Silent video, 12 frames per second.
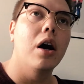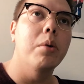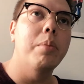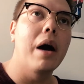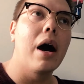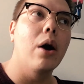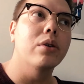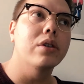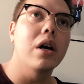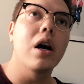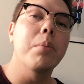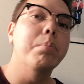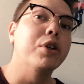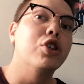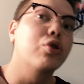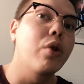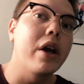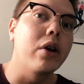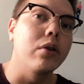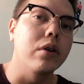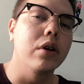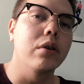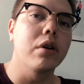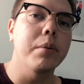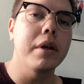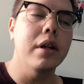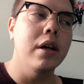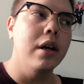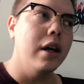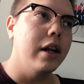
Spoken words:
about betrayal. You know what I mean?